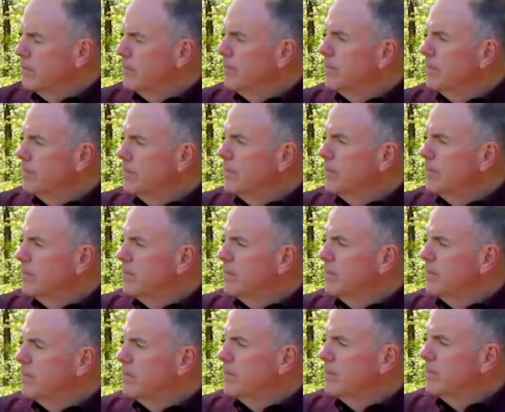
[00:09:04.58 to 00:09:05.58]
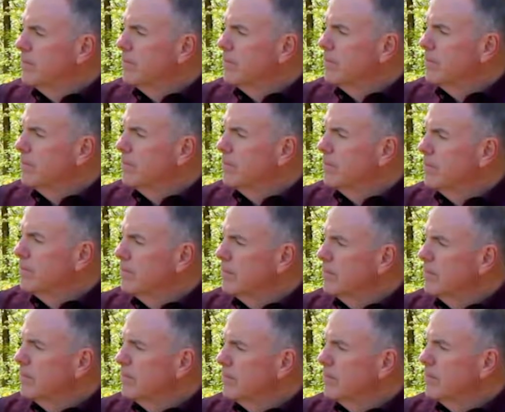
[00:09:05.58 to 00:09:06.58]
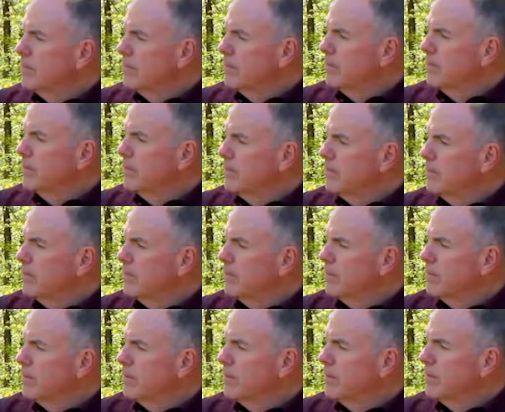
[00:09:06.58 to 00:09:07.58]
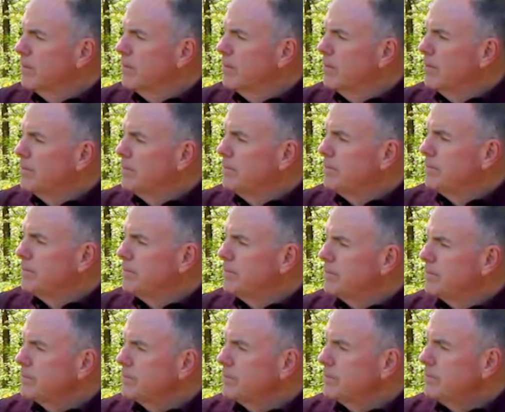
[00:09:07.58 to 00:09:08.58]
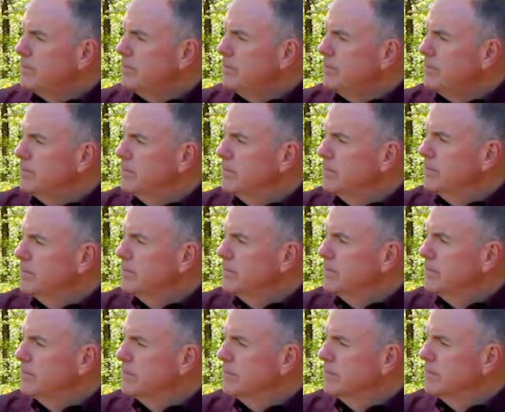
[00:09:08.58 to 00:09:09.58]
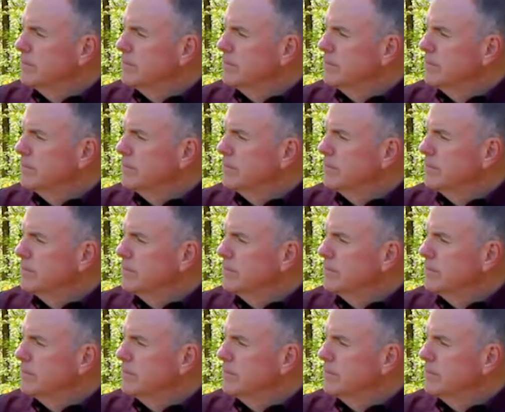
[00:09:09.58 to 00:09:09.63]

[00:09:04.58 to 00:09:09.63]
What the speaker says: This person isn't speaking.